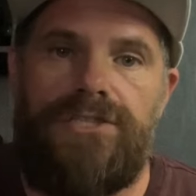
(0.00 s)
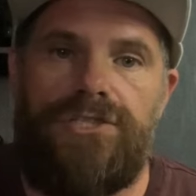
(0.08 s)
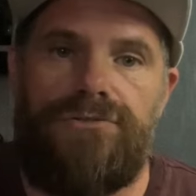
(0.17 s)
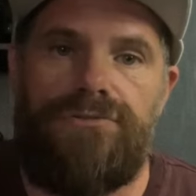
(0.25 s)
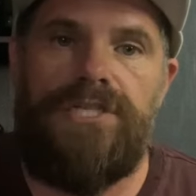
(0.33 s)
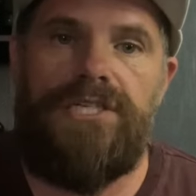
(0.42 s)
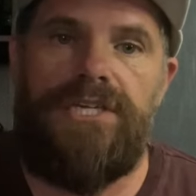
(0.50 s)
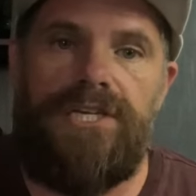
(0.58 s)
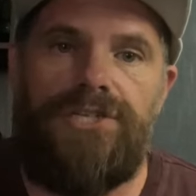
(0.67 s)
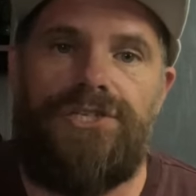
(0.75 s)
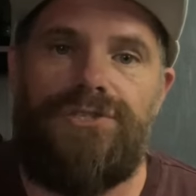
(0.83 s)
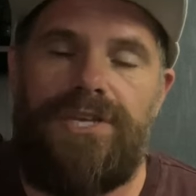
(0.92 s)
three
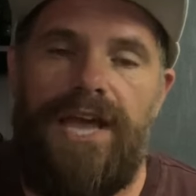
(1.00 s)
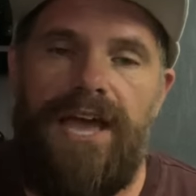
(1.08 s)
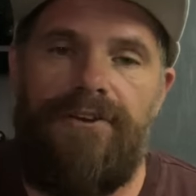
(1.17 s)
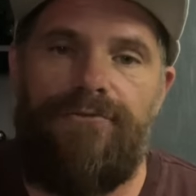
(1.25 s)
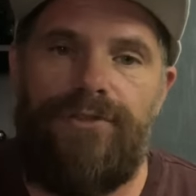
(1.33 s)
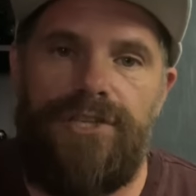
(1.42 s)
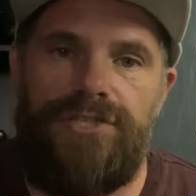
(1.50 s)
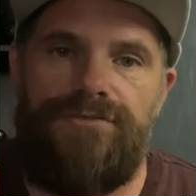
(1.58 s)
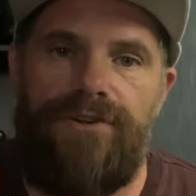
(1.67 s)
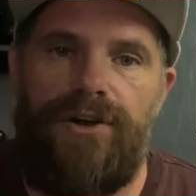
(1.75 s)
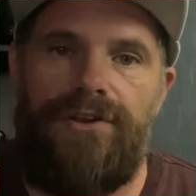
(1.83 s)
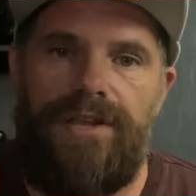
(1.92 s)
issues I have with this
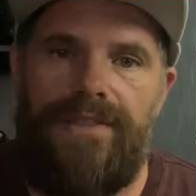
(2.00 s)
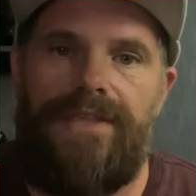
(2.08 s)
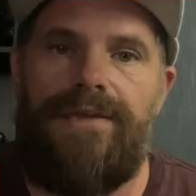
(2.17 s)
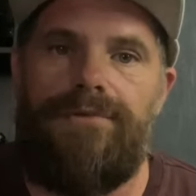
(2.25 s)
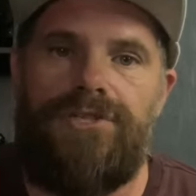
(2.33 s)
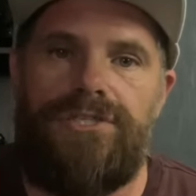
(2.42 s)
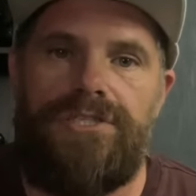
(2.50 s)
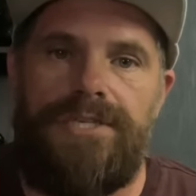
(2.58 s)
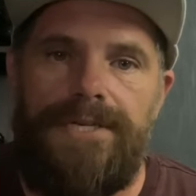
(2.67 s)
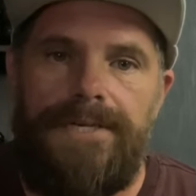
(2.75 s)
phone and the images.